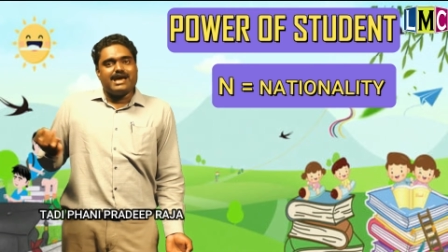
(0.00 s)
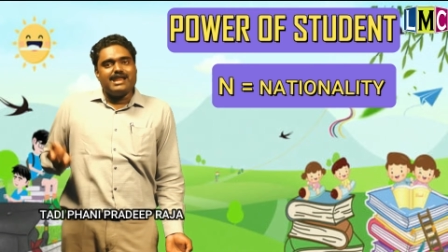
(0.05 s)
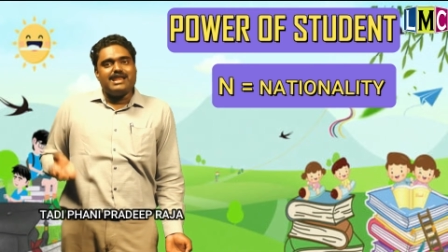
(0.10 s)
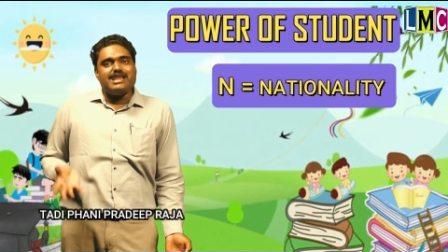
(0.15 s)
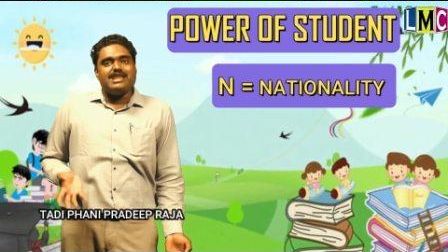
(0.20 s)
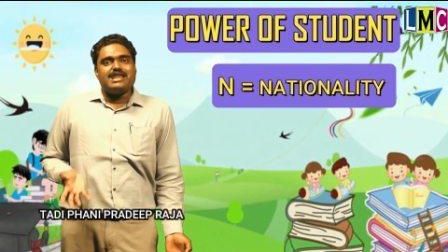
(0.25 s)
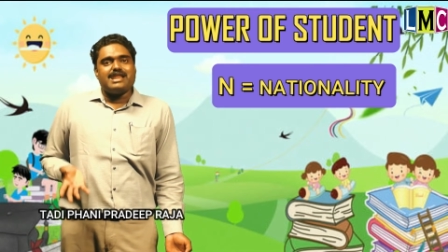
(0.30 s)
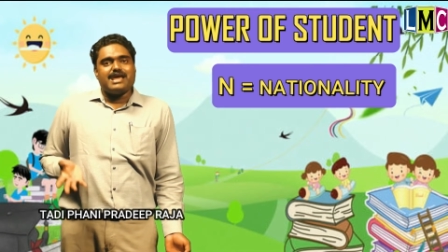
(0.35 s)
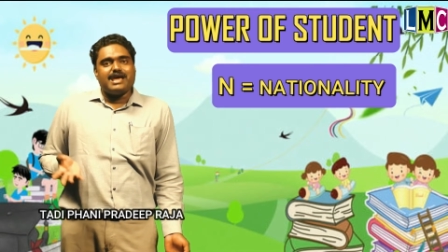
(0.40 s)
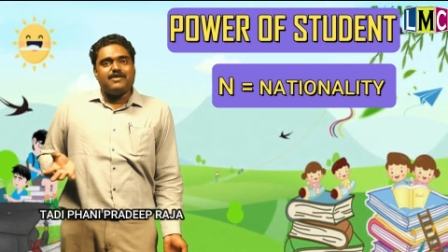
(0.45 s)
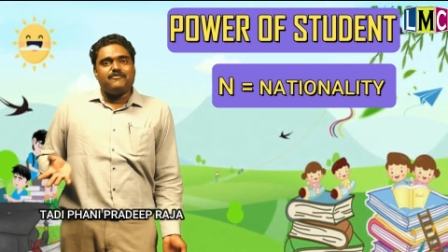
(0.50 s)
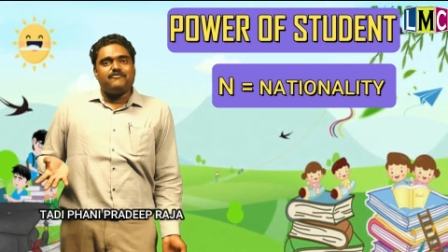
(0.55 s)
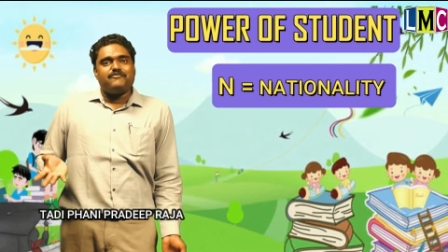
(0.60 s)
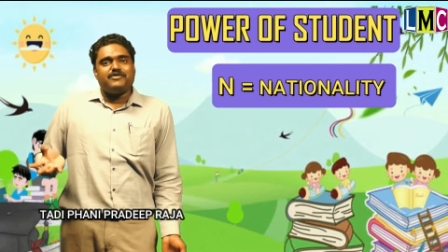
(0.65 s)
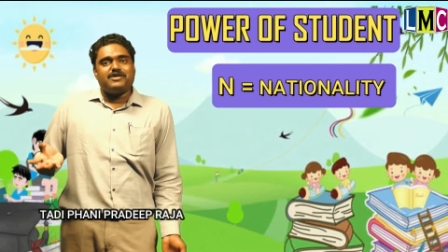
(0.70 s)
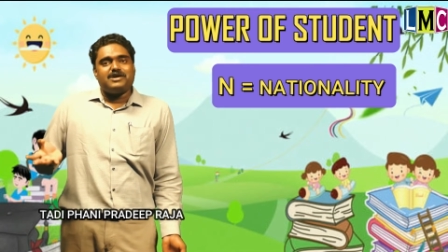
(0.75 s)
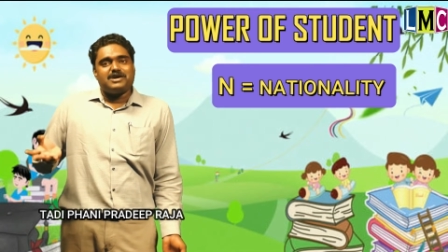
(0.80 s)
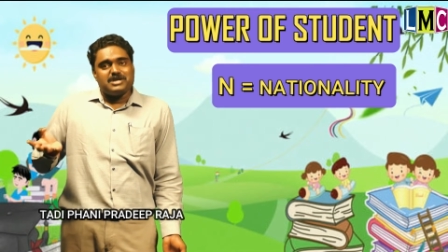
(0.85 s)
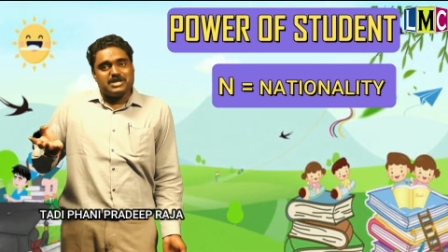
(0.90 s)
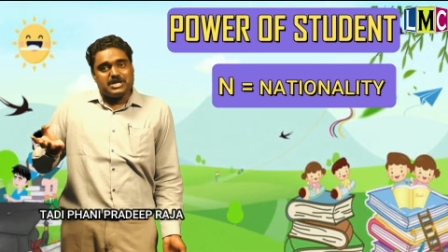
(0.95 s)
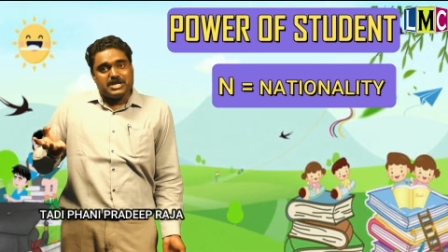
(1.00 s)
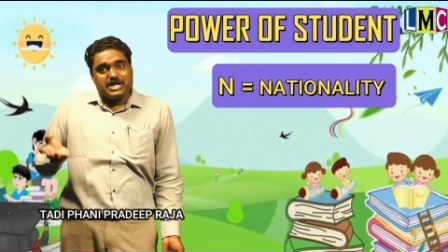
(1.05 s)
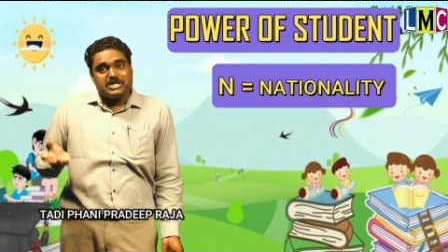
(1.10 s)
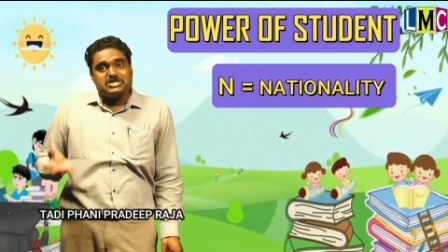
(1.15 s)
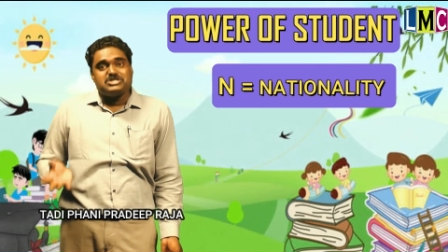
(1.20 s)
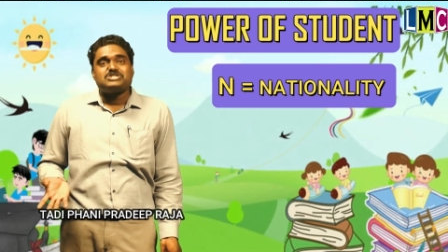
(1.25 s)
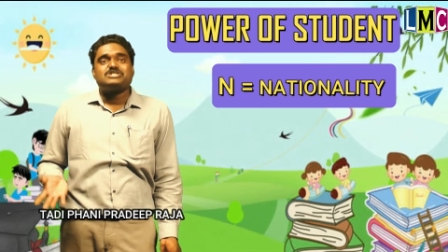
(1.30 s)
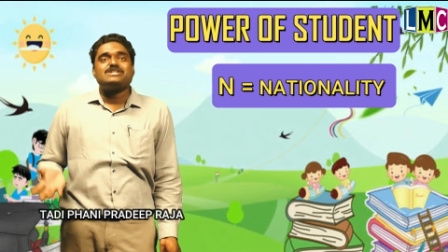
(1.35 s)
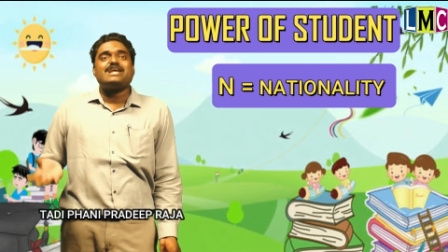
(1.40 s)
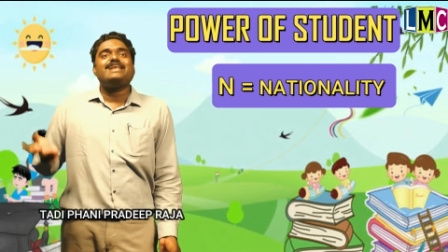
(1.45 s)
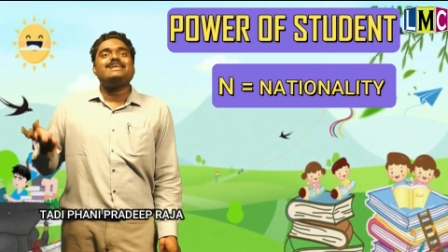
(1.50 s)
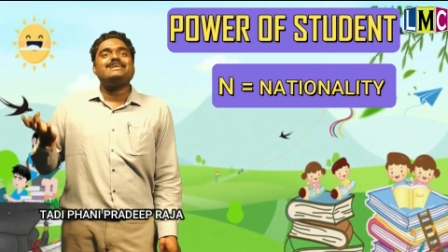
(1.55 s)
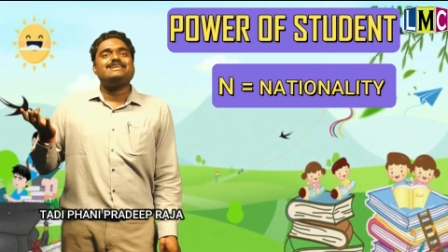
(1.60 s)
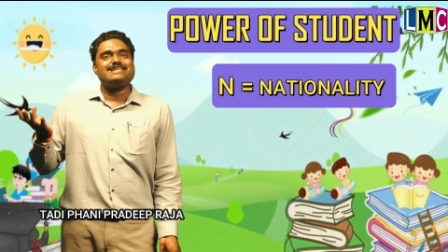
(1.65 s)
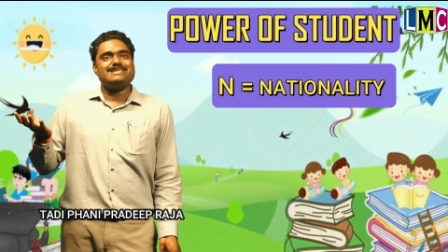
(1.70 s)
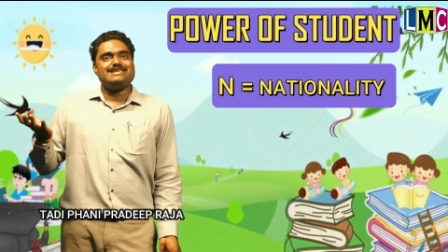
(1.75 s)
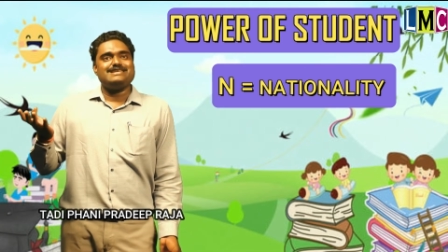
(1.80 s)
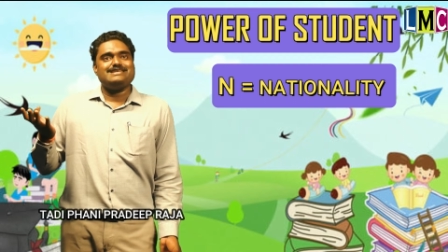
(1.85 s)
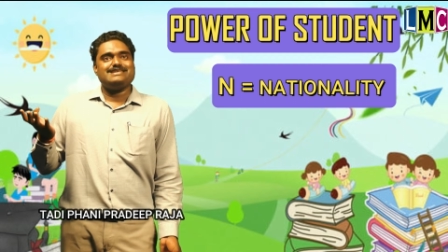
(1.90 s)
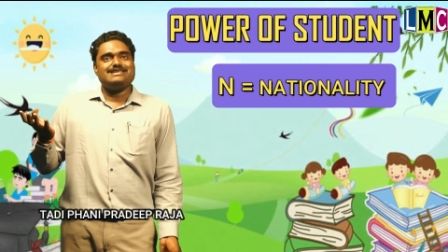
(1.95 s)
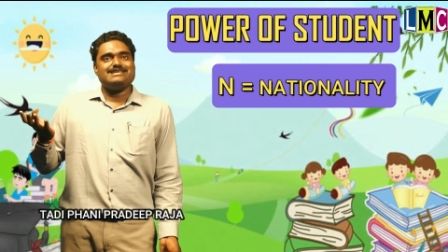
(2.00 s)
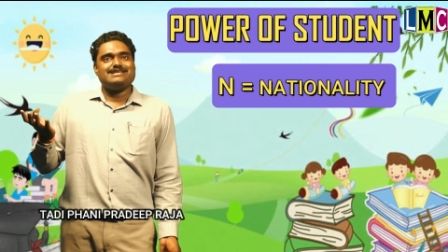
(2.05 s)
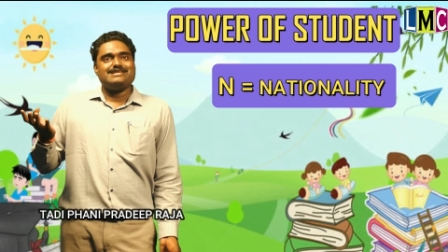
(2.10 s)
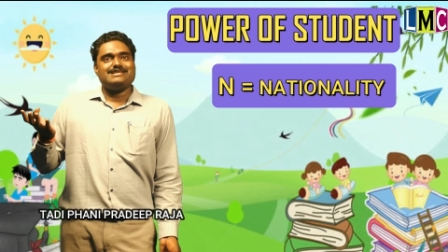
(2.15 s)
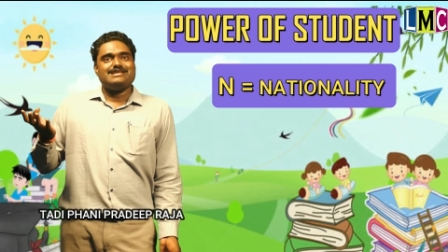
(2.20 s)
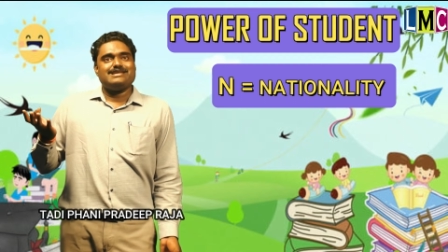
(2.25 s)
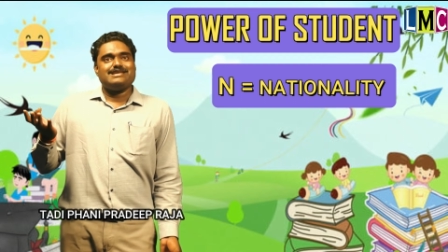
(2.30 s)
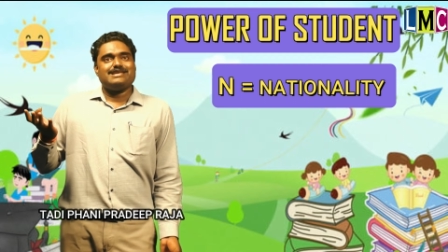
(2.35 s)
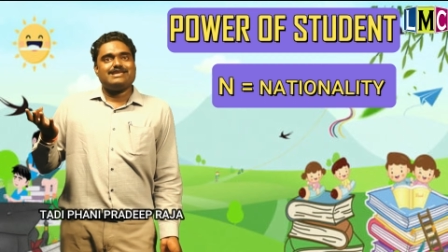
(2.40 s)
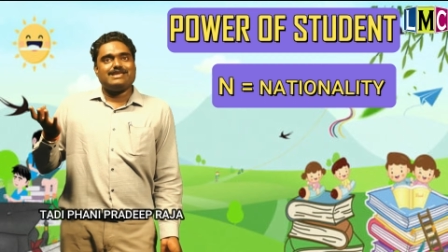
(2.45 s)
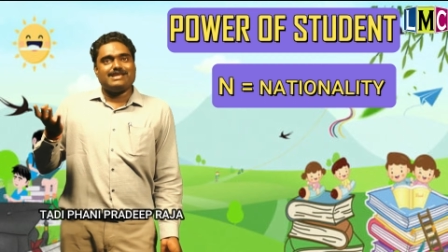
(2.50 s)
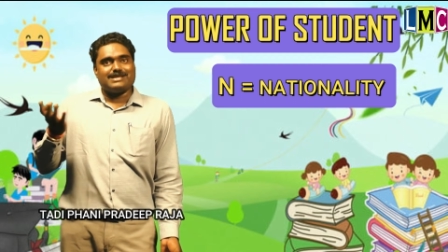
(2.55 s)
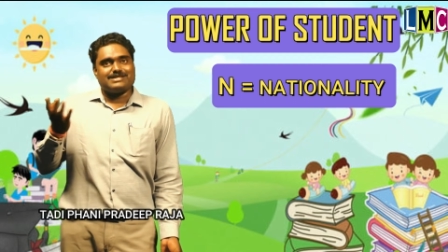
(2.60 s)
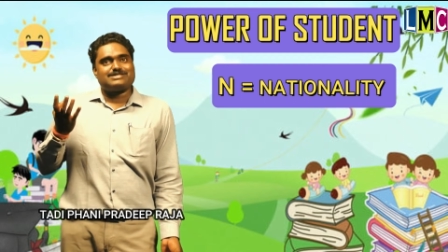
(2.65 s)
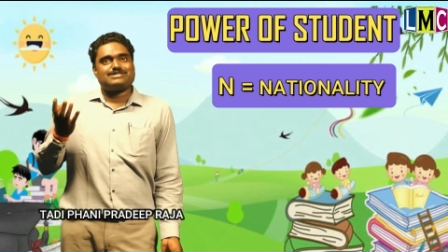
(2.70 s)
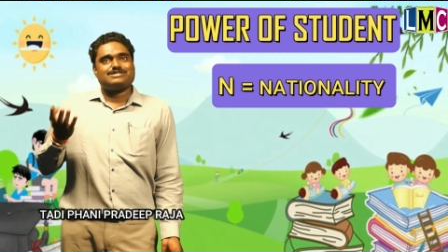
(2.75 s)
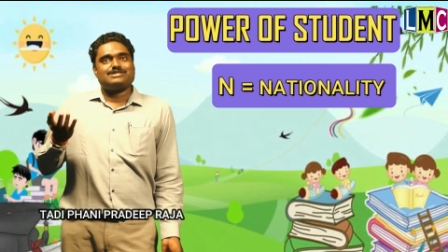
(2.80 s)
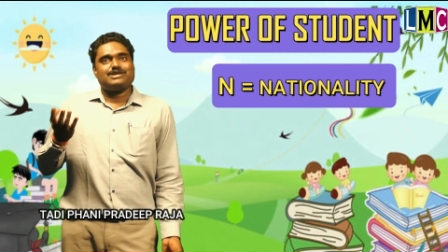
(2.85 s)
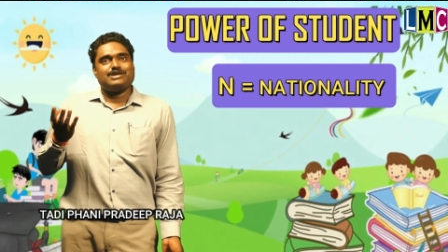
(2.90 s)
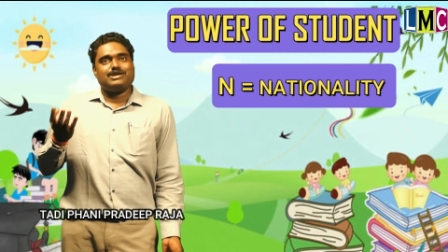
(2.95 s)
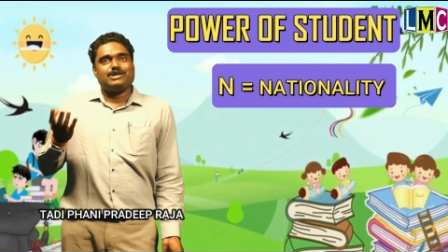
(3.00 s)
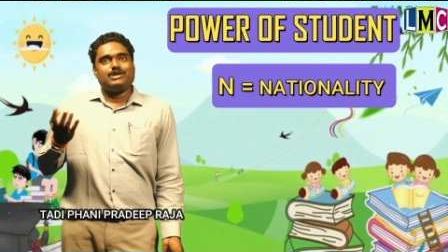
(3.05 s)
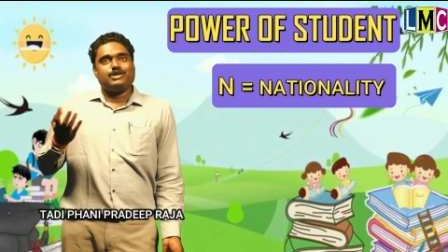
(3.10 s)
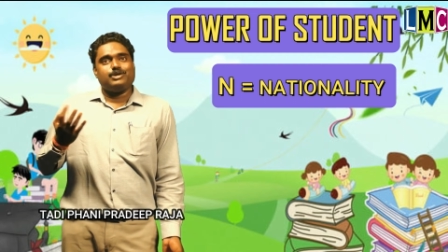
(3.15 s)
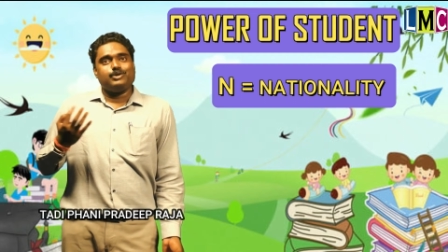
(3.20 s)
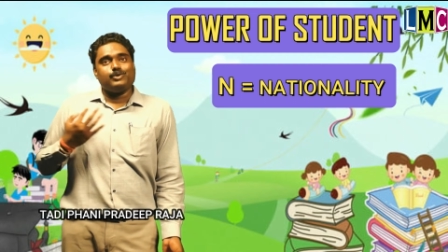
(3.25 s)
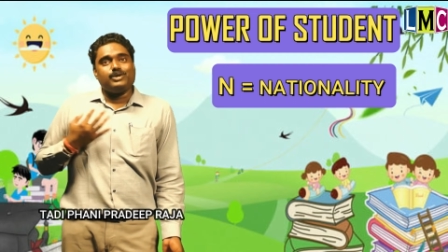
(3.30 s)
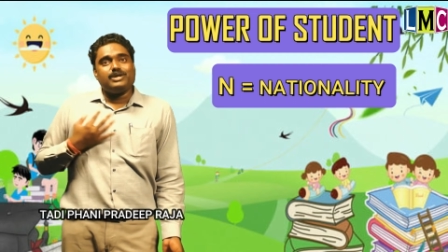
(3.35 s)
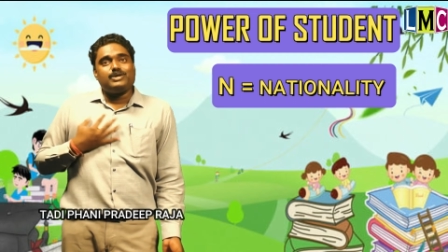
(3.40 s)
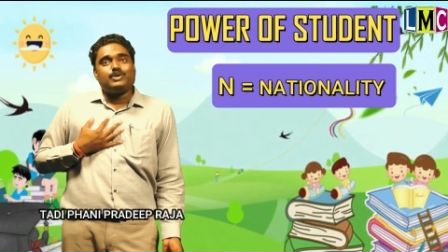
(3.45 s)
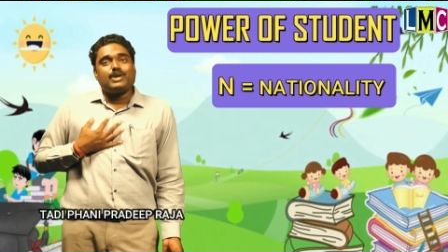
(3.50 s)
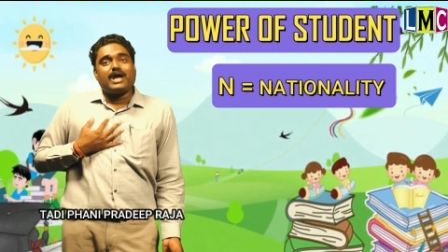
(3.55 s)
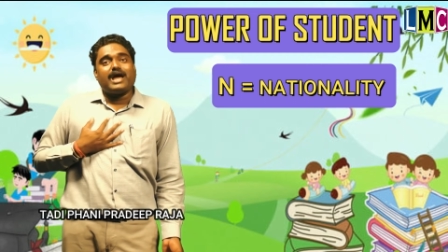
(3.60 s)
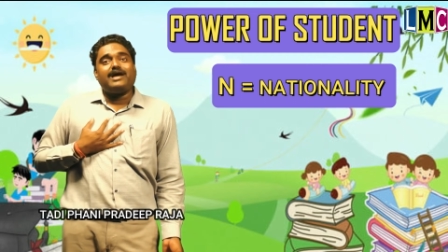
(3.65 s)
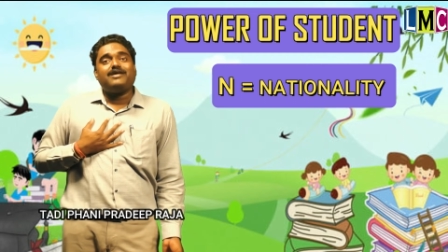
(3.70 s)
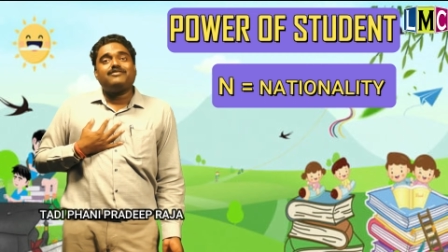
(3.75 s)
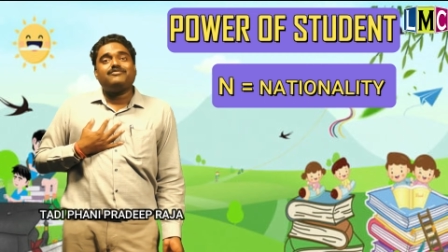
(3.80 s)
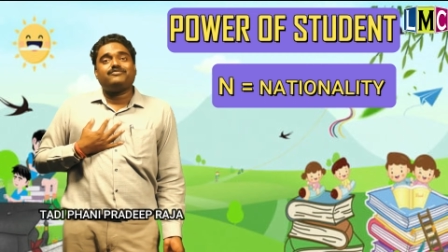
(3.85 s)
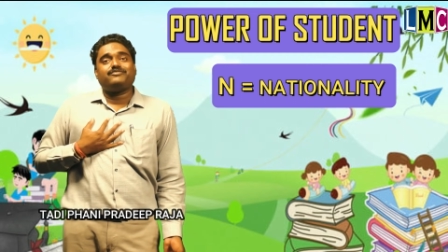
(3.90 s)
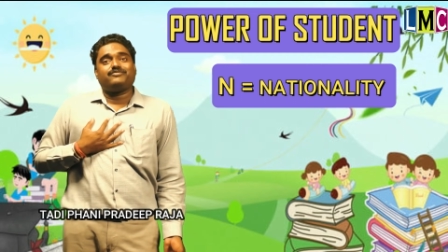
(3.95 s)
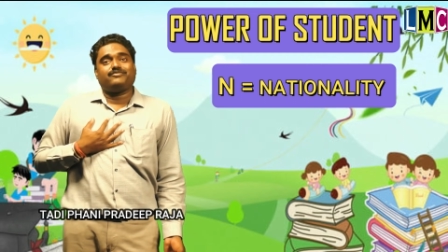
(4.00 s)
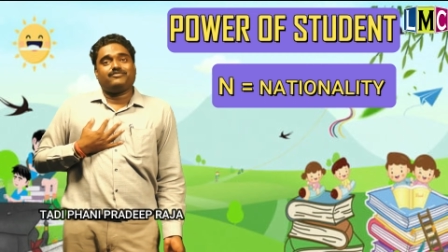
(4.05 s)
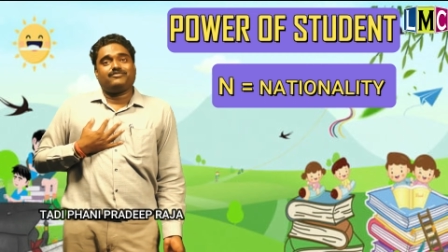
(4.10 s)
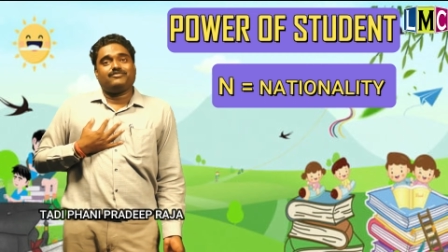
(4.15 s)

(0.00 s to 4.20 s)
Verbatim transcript: N, N for nationality. Yes, you need to have